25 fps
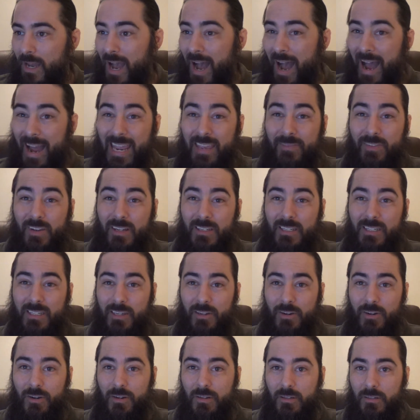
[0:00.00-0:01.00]
I even
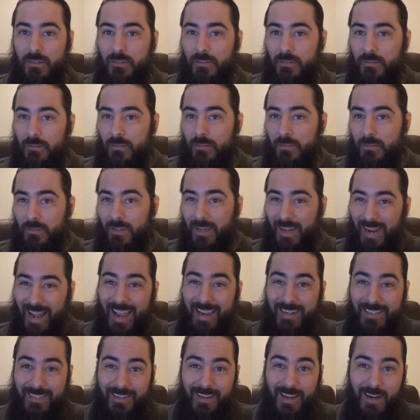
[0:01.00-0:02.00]
considered, and I
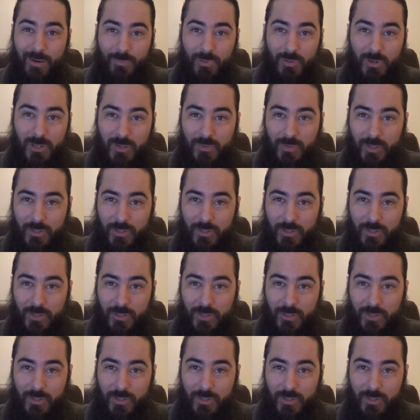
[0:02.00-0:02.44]
actually kind of pushed